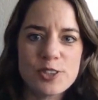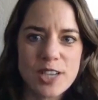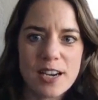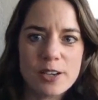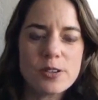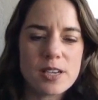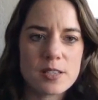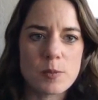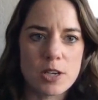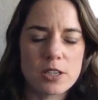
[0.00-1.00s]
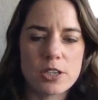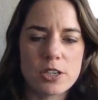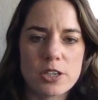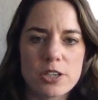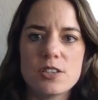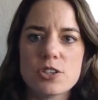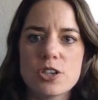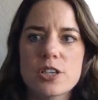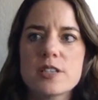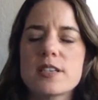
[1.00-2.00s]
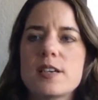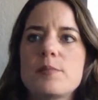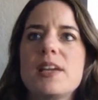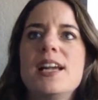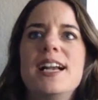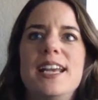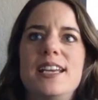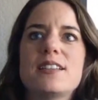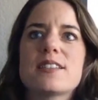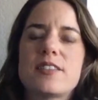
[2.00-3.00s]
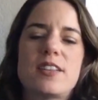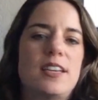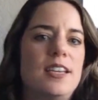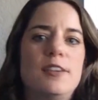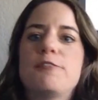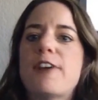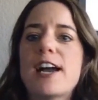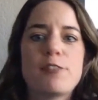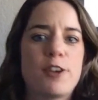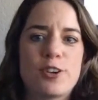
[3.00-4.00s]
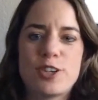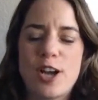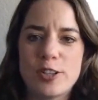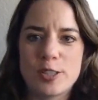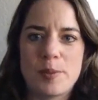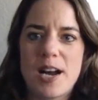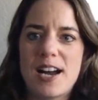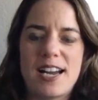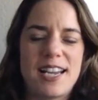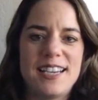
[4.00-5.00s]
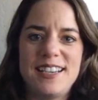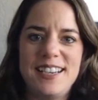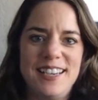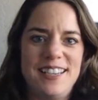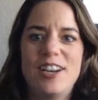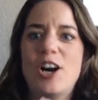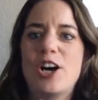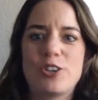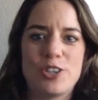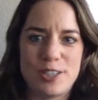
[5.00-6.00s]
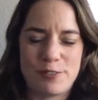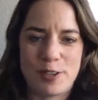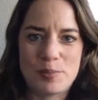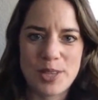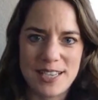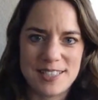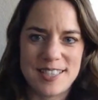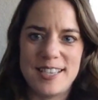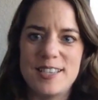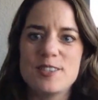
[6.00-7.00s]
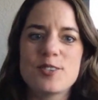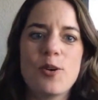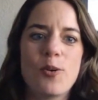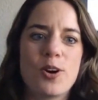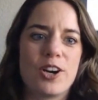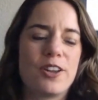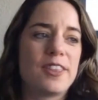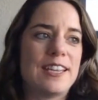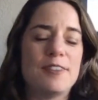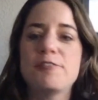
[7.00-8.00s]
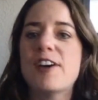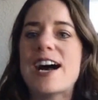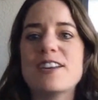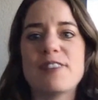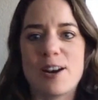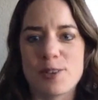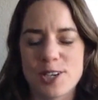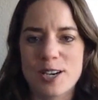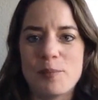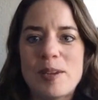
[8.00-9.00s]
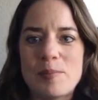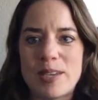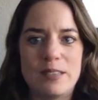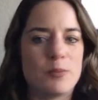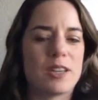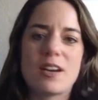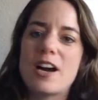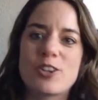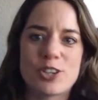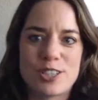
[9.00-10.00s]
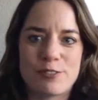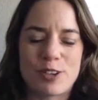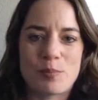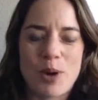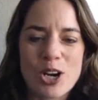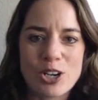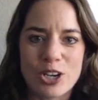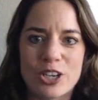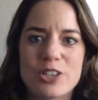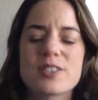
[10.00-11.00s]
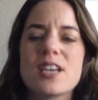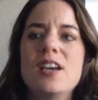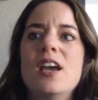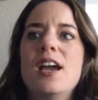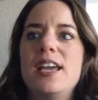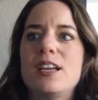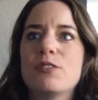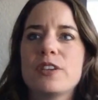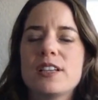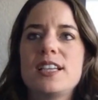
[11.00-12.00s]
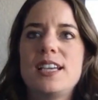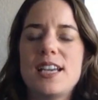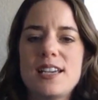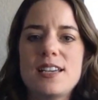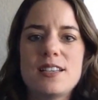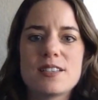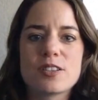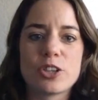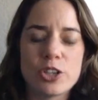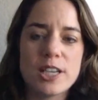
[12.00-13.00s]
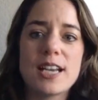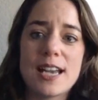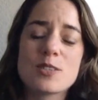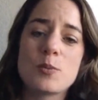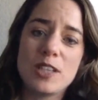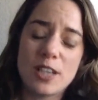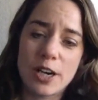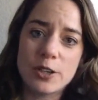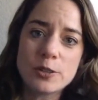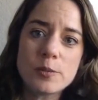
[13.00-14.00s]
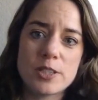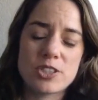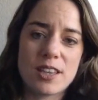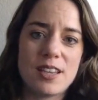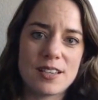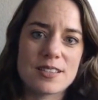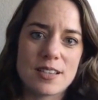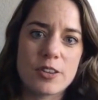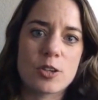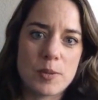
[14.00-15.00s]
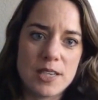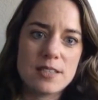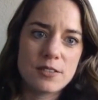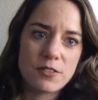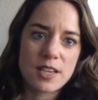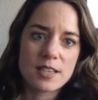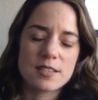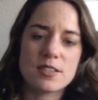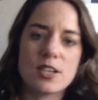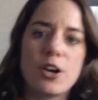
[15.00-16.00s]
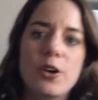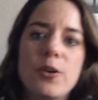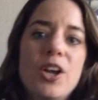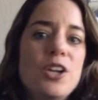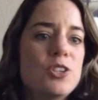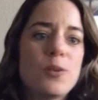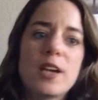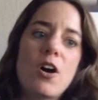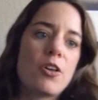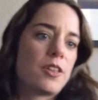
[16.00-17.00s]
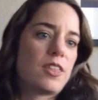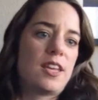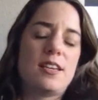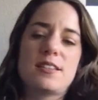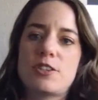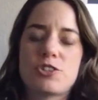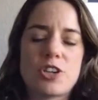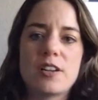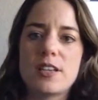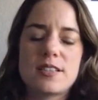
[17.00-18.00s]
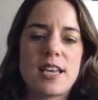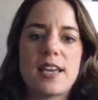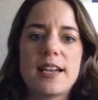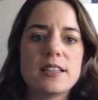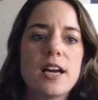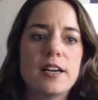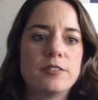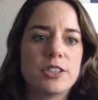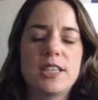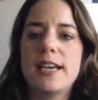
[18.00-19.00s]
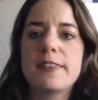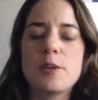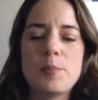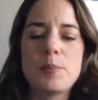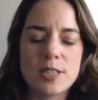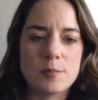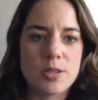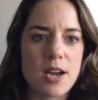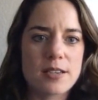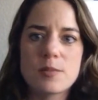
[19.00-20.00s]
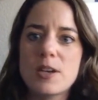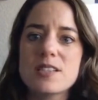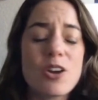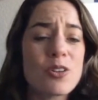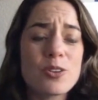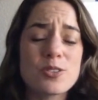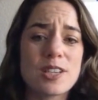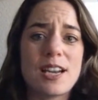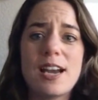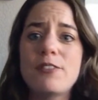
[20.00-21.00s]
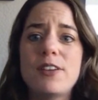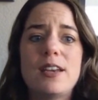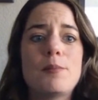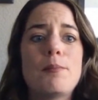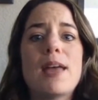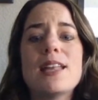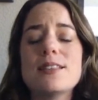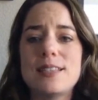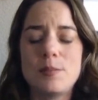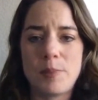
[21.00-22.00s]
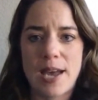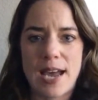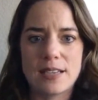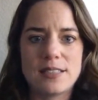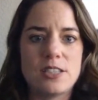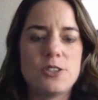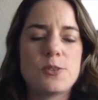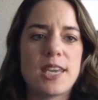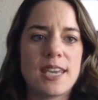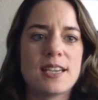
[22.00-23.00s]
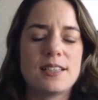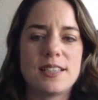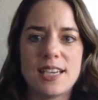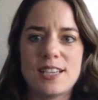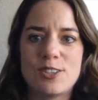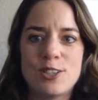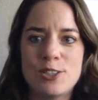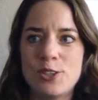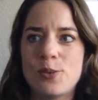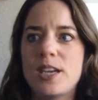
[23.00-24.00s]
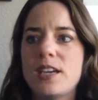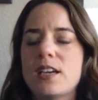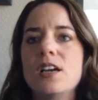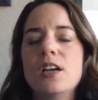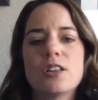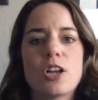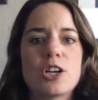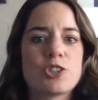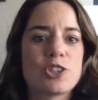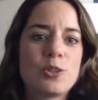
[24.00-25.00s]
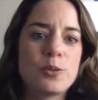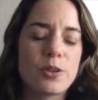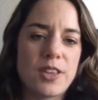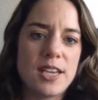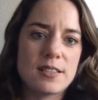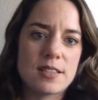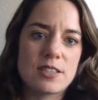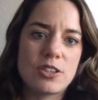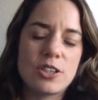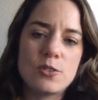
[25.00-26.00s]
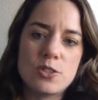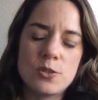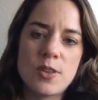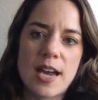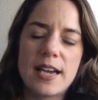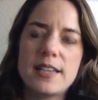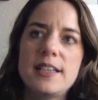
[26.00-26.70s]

now as marketers in tourism. It's the $500 buy in 100 different places, or the 5-hour commitment with 100 different partners. It really is learning as we go, which I think is another piece of this. So doing all the things, as Charlotte said, I love looking at the building blocks, because all those can have an immense impact, and you can't get to doing larger, cool things until you do that.